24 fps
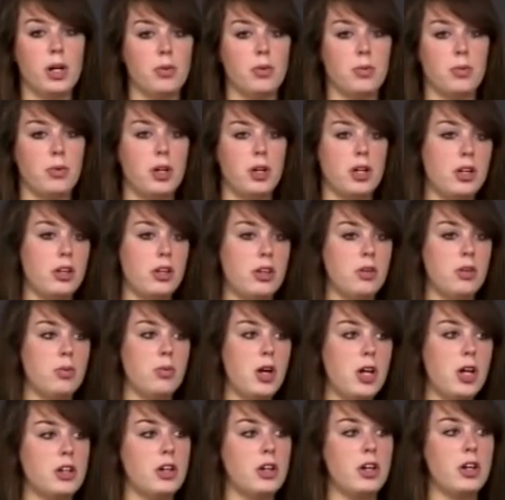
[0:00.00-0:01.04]
with
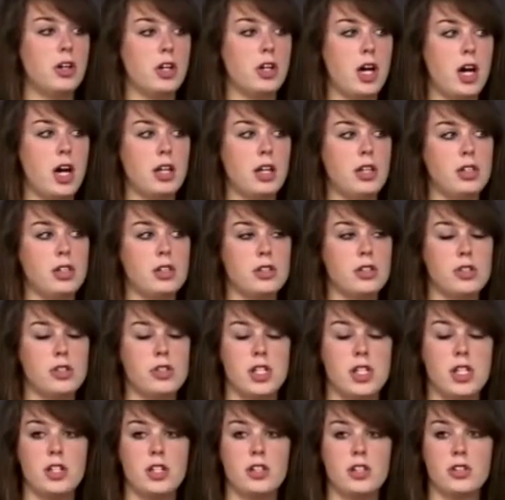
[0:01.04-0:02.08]
whether or not your
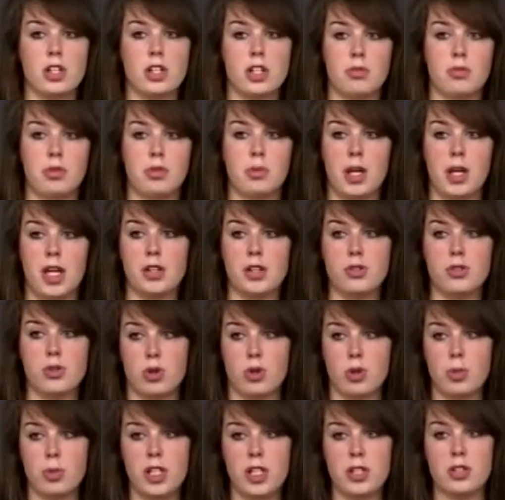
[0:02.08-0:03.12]
seed is going to remain
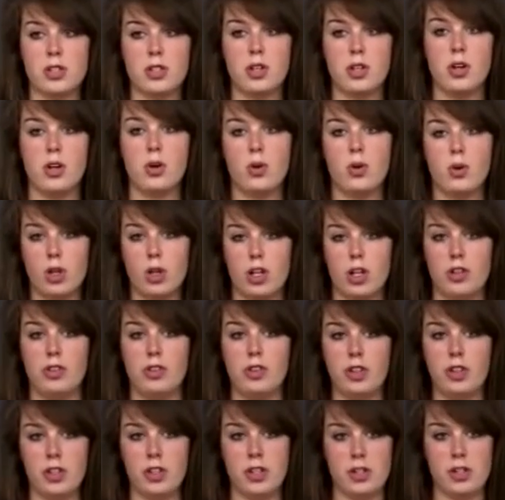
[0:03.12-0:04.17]
dormant or if
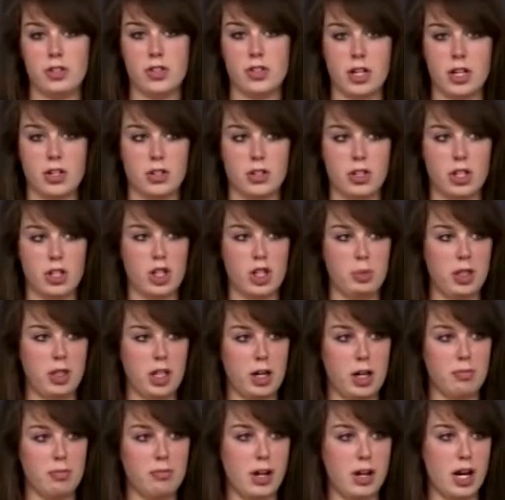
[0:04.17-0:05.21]
it is actually going to
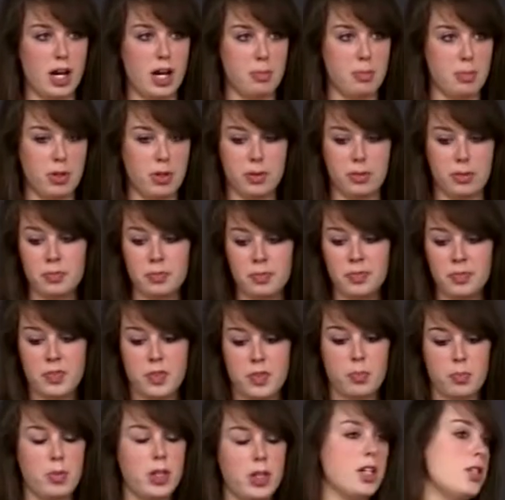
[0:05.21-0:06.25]
become viable.
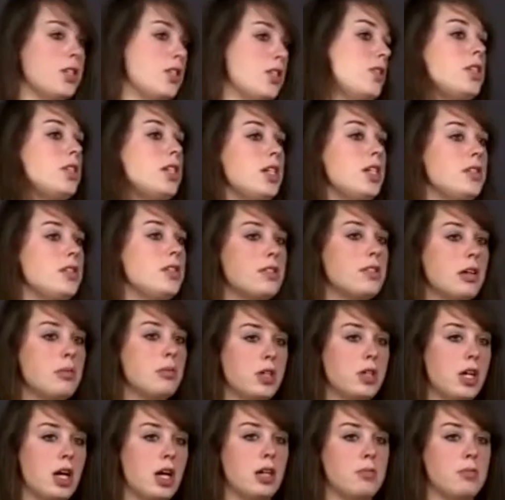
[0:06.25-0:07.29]
Because seeds
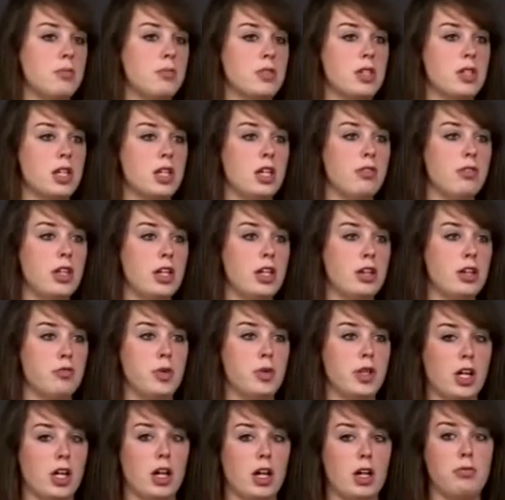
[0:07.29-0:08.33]
sometimes, if they've
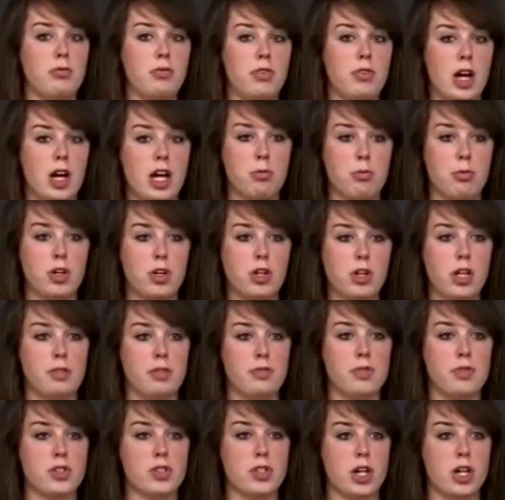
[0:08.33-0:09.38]
become viable and
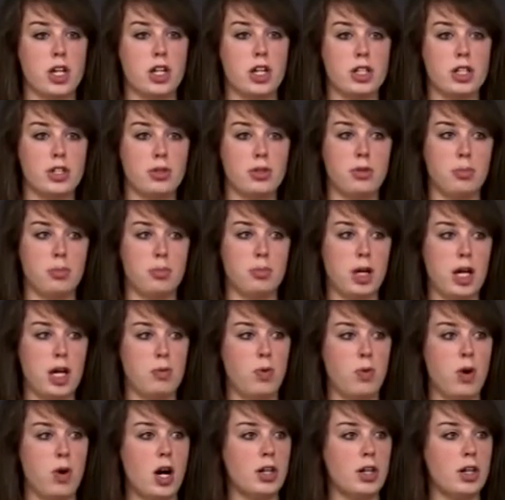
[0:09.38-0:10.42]
have started to imbibe
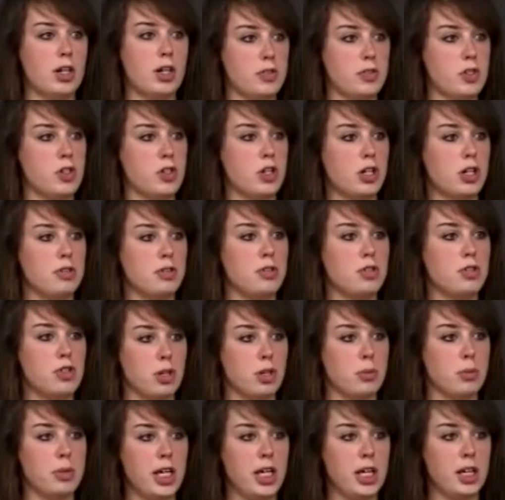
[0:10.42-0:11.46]
water and started to
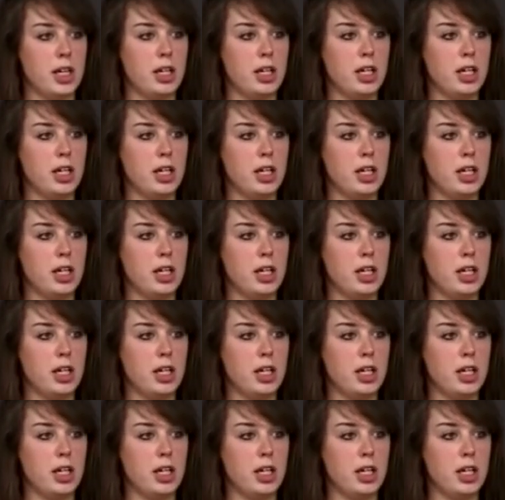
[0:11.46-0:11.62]
germinate,